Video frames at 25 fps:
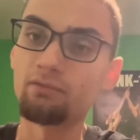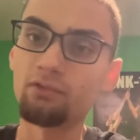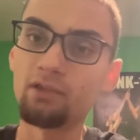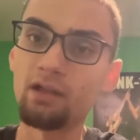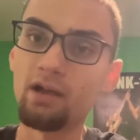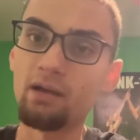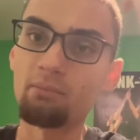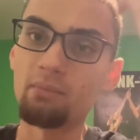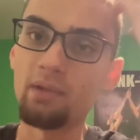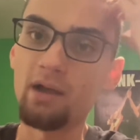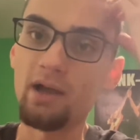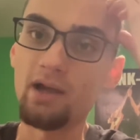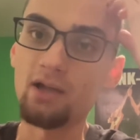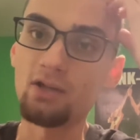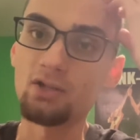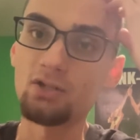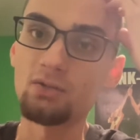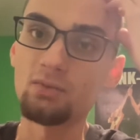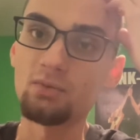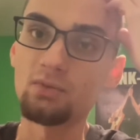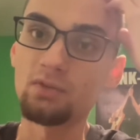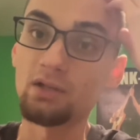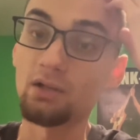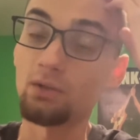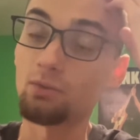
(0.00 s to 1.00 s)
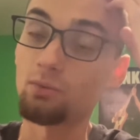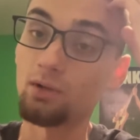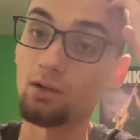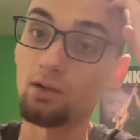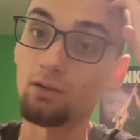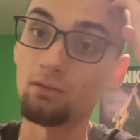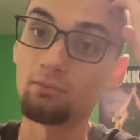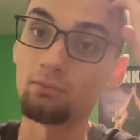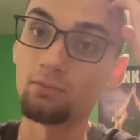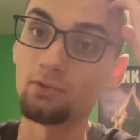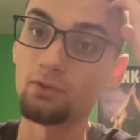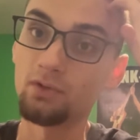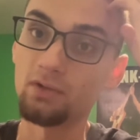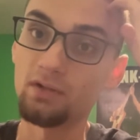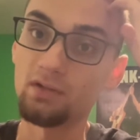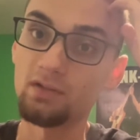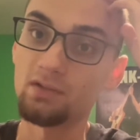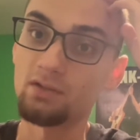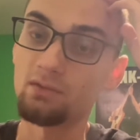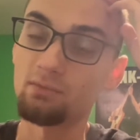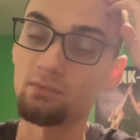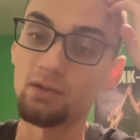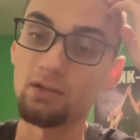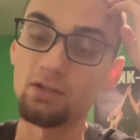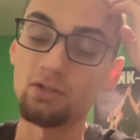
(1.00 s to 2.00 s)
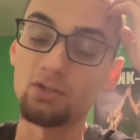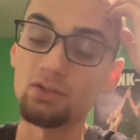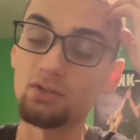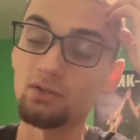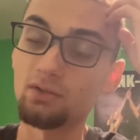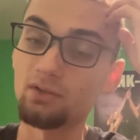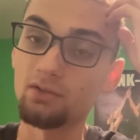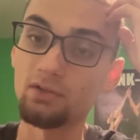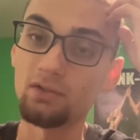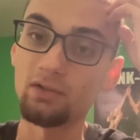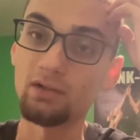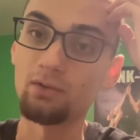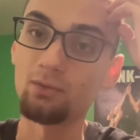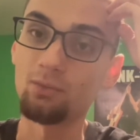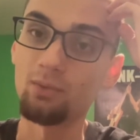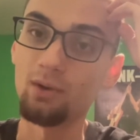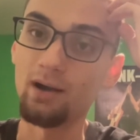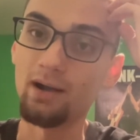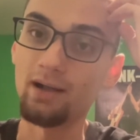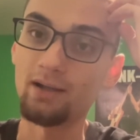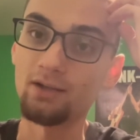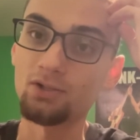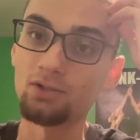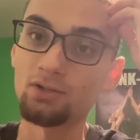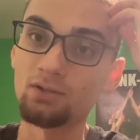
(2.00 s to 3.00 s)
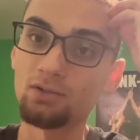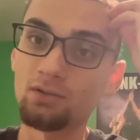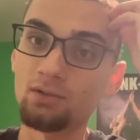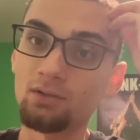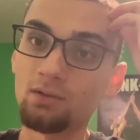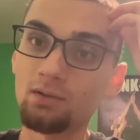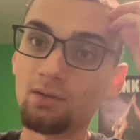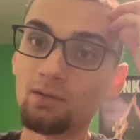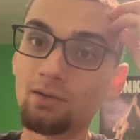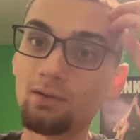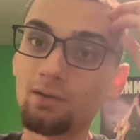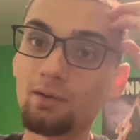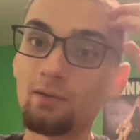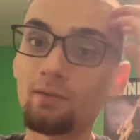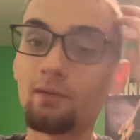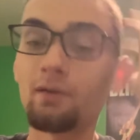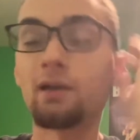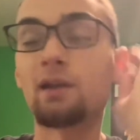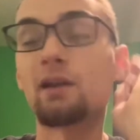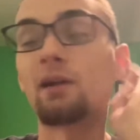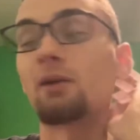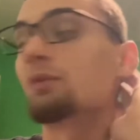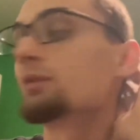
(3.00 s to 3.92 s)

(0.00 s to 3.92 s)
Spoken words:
that bad. She was like, well, Chris, to me it just looks like a watch. And I was